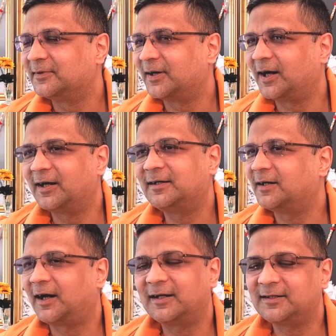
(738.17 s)

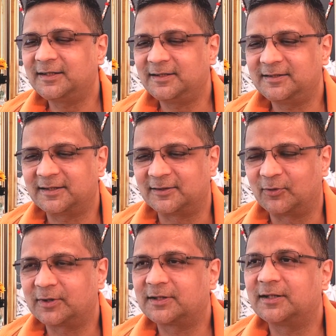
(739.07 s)
Hardly anything.
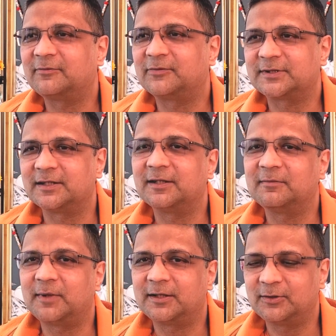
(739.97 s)
What can a single
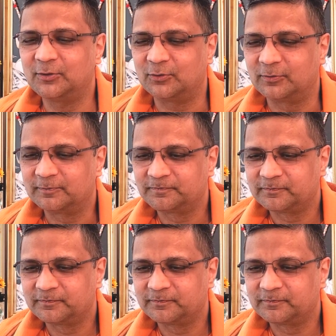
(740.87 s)
man do?